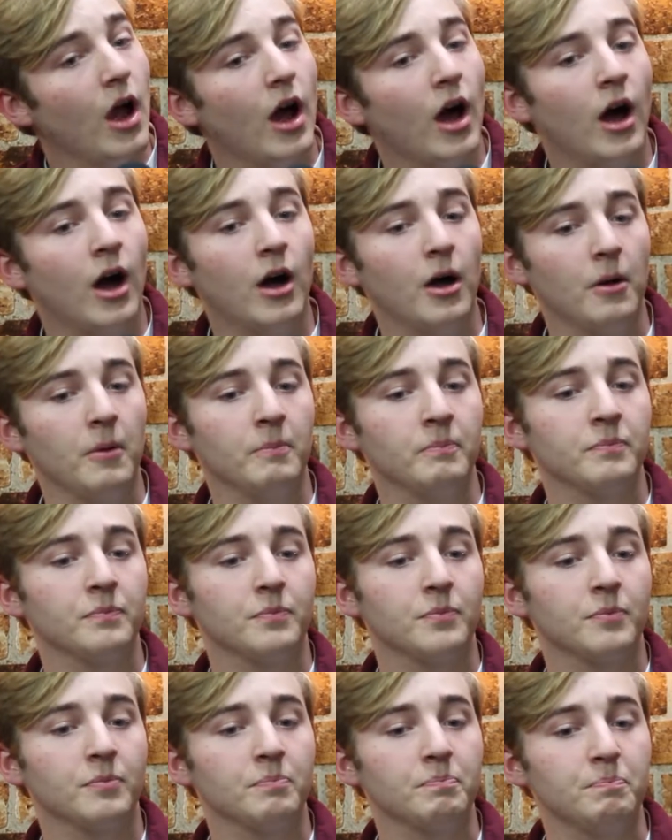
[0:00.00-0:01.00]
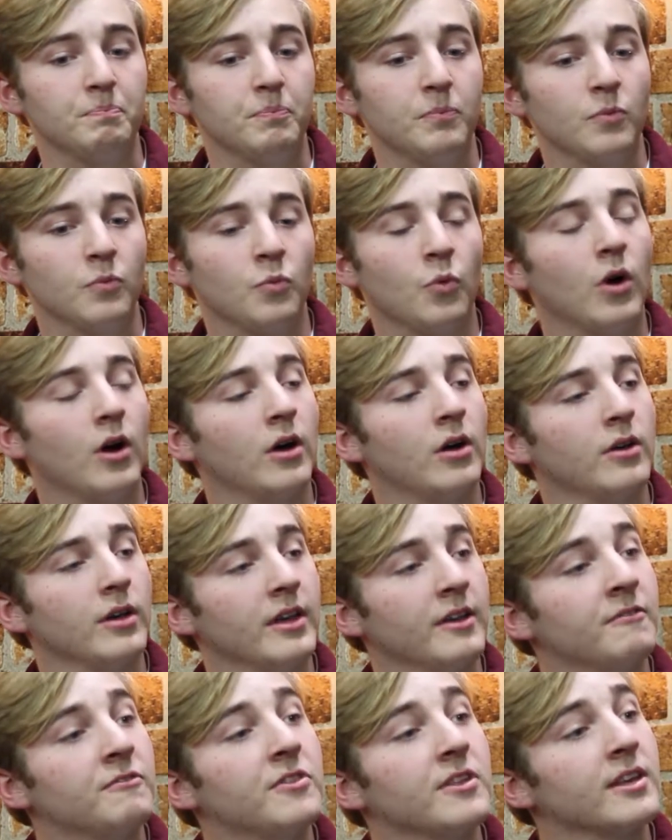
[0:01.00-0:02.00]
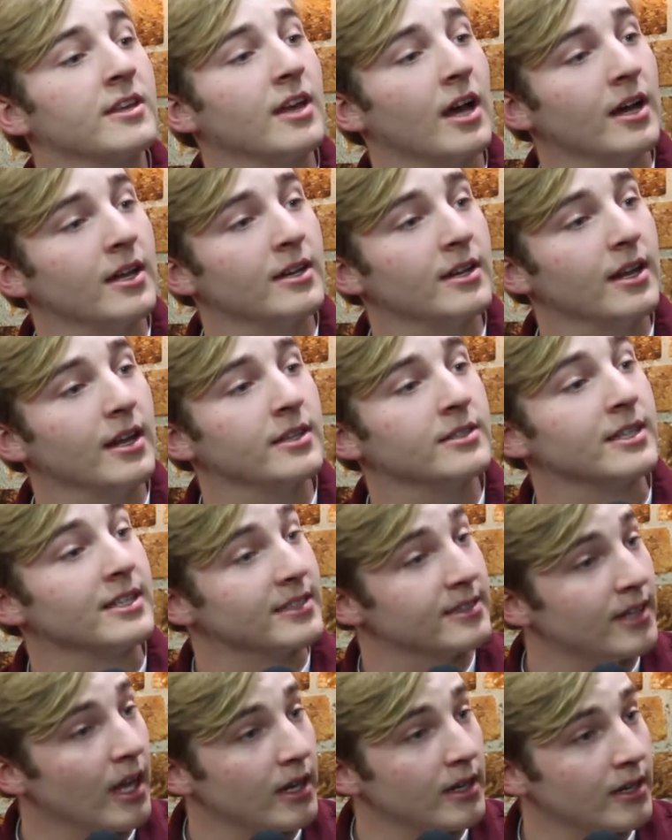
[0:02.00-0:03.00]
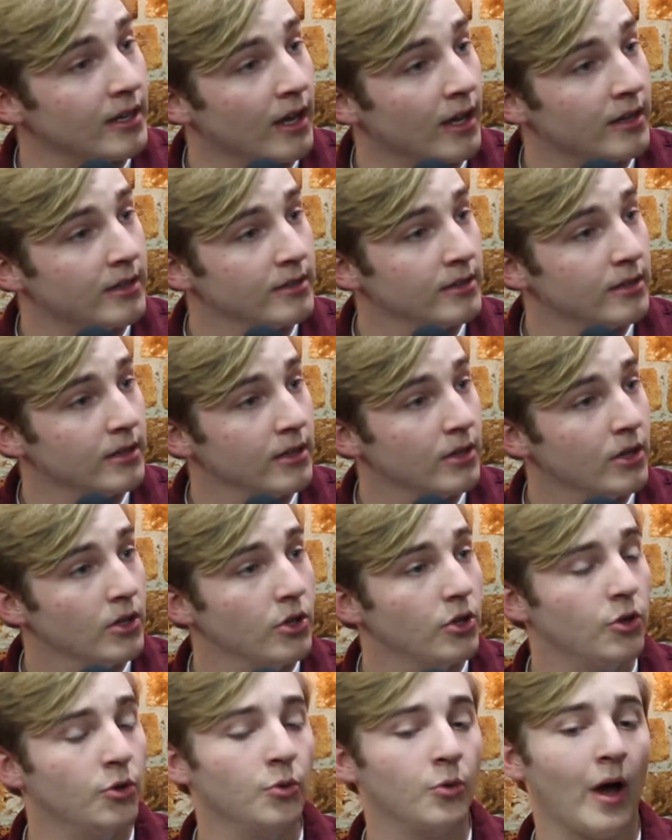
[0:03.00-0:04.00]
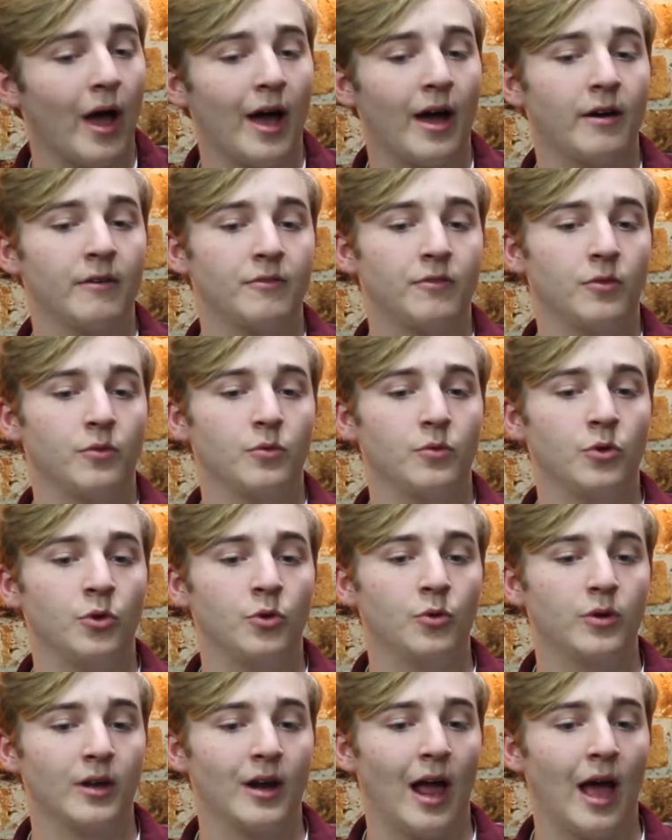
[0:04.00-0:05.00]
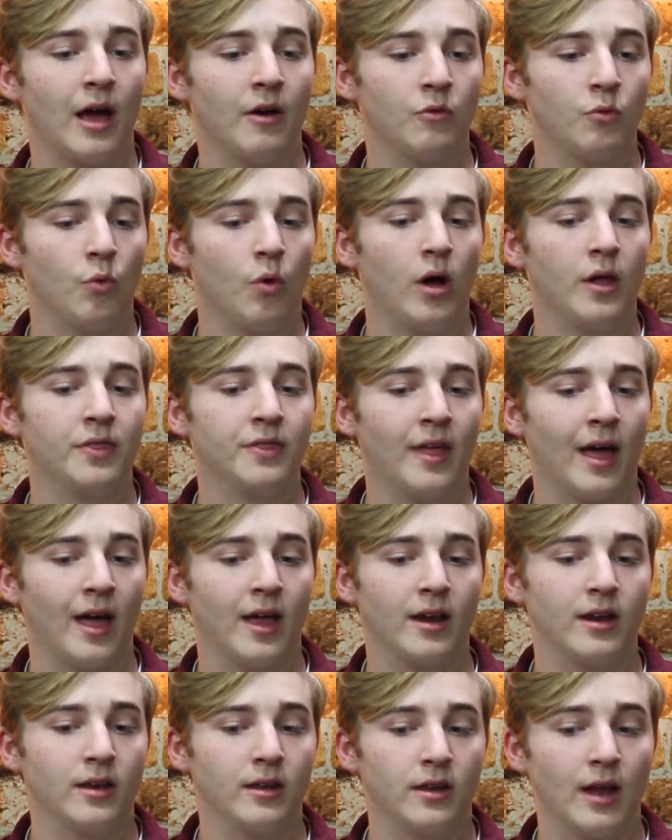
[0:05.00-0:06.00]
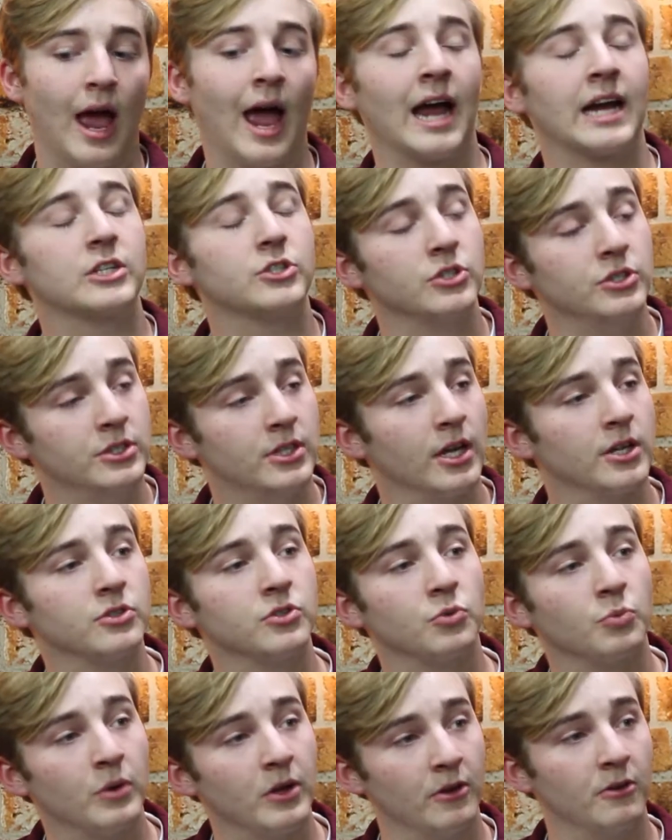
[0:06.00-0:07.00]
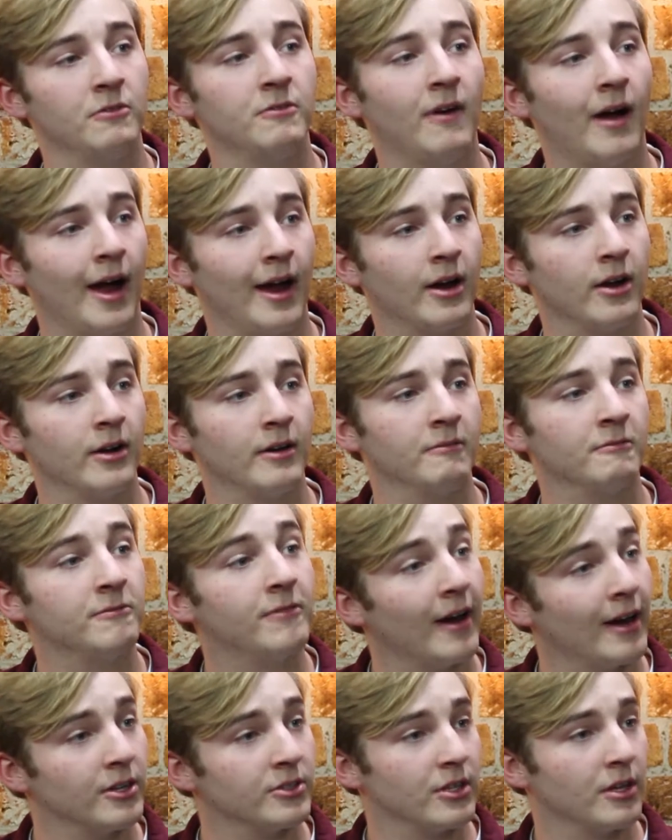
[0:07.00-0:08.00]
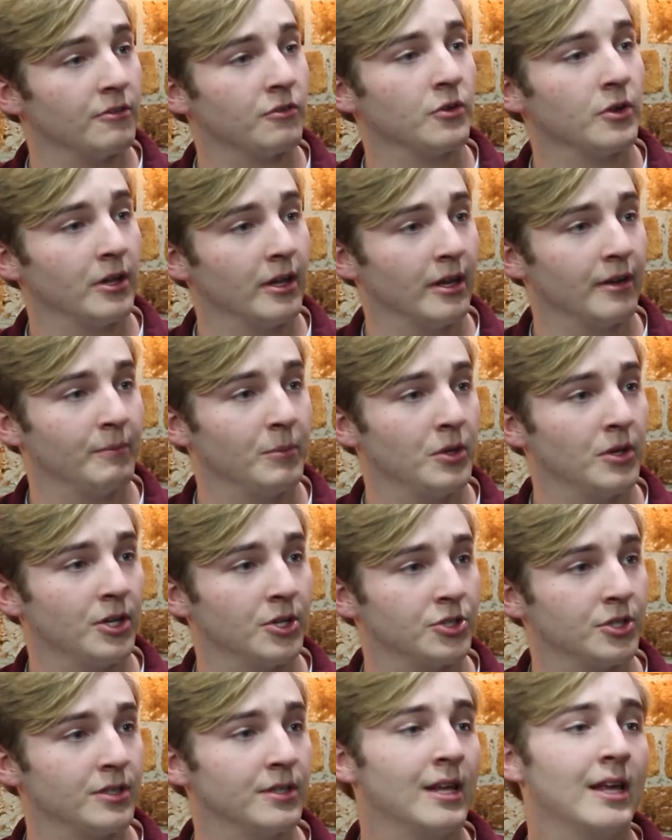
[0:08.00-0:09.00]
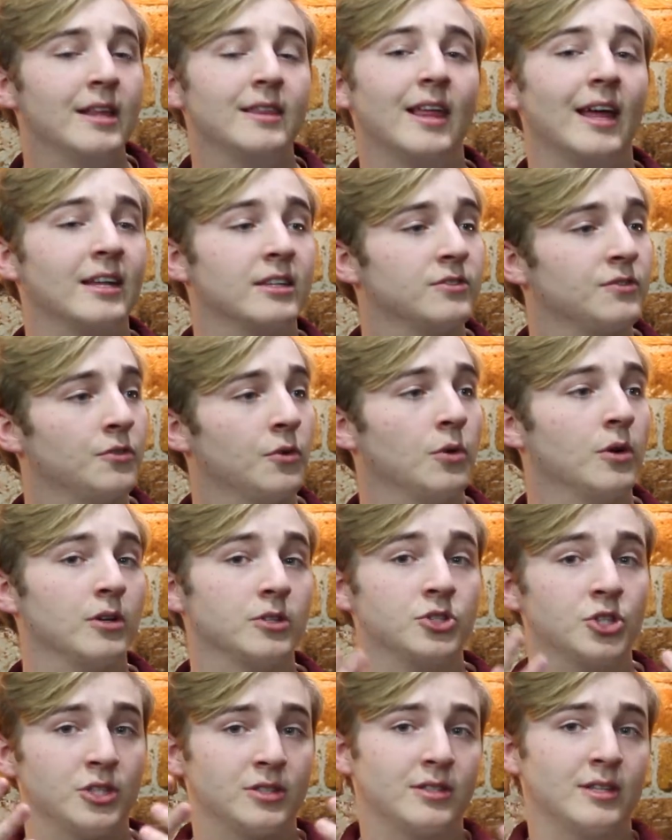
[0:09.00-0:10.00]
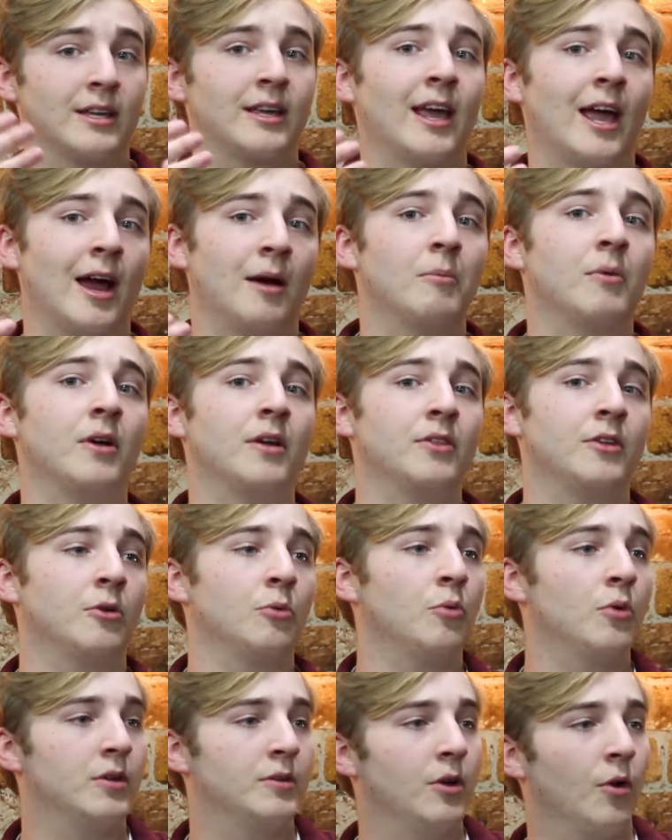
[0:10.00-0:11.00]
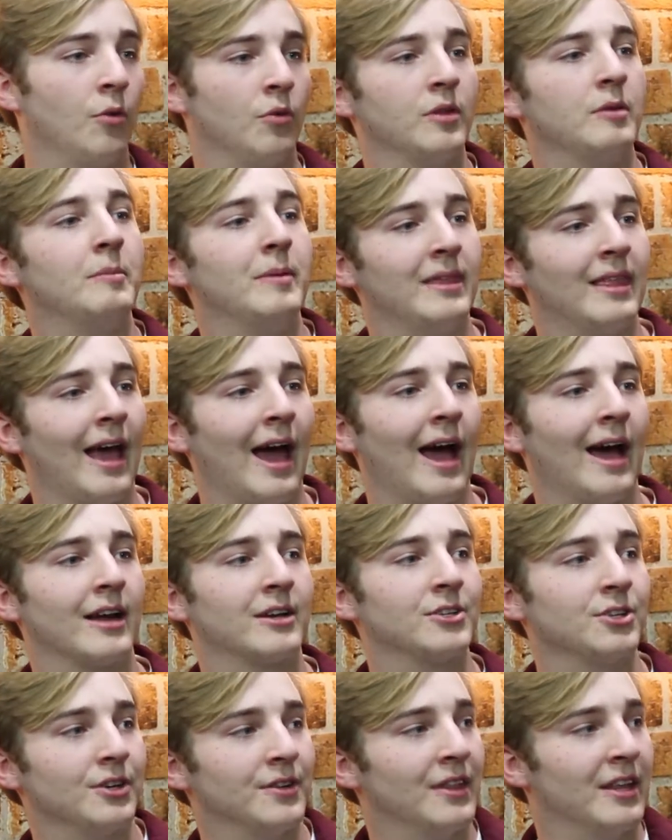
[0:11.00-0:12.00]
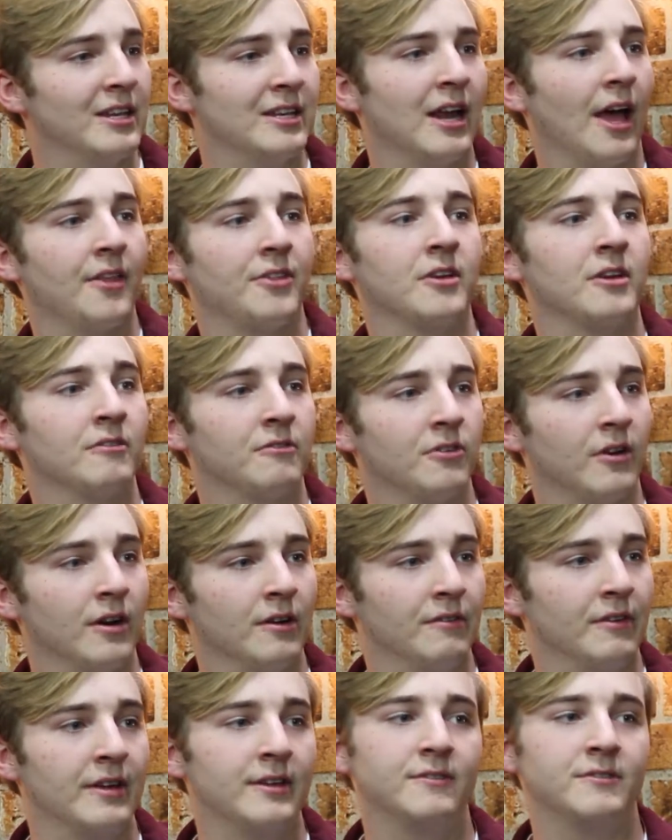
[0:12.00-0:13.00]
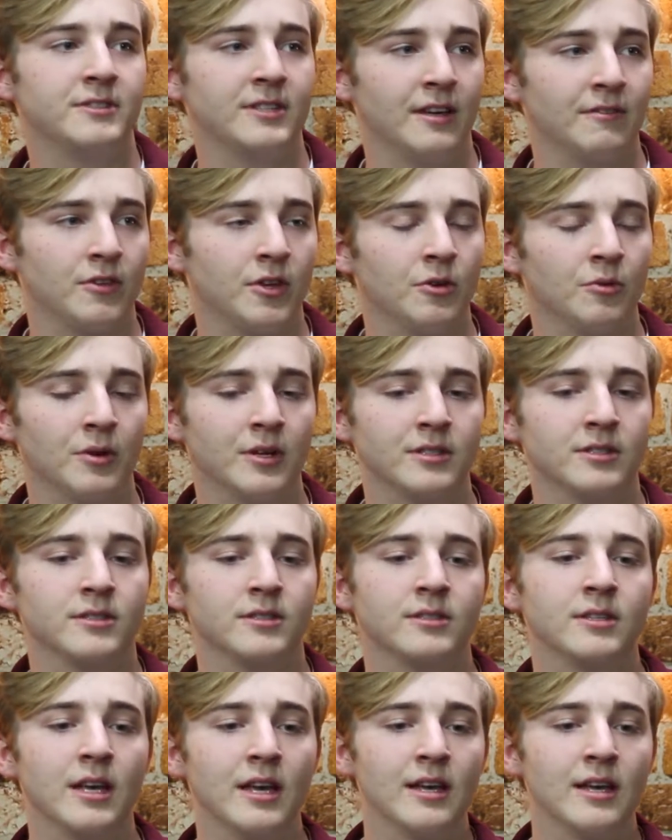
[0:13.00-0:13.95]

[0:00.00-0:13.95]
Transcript: Well, if the gun is a stunt gun, you can have one that actually does a real fire and fires off real ammunition. That is for just the camera. There would only be the actor and then nothing in front of it, safety reasons.